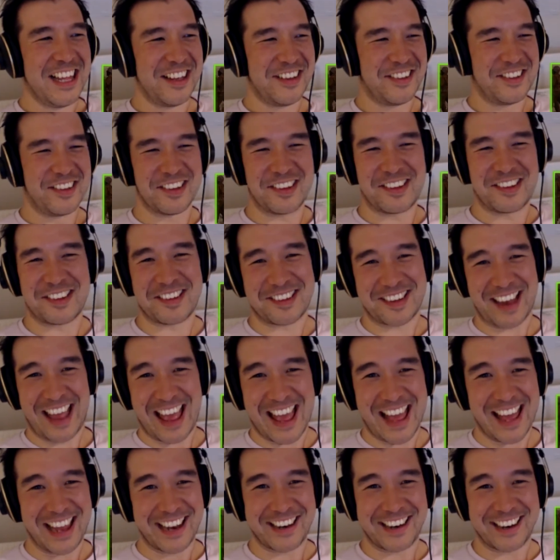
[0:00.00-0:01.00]
Just
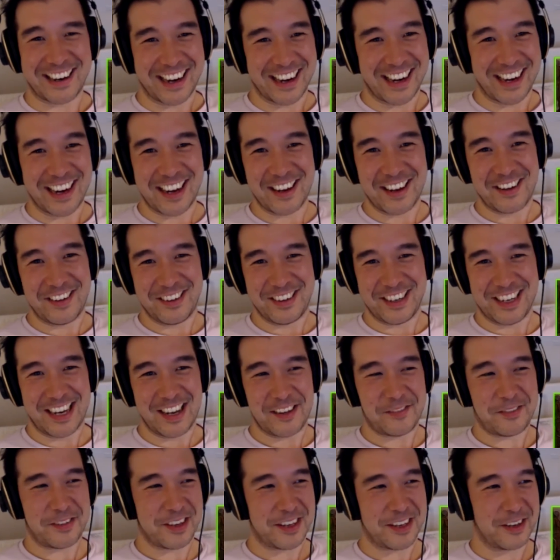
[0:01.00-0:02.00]
sad and alone,
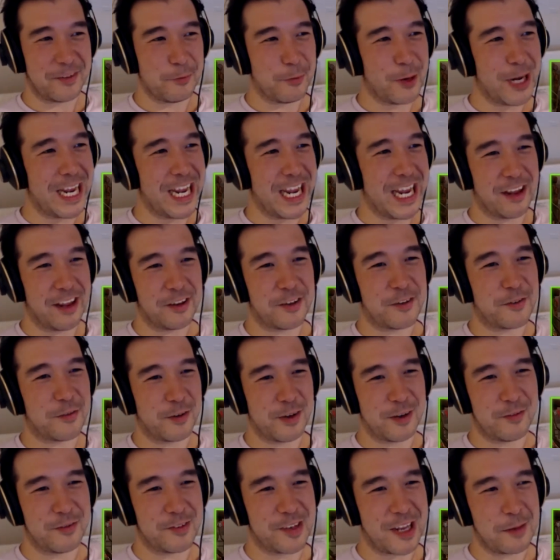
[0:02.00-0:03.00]
left in a warehouse
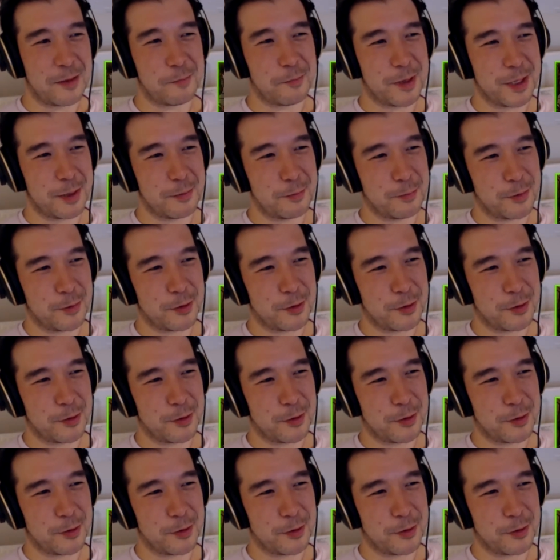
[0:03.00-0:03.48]
full of dead people.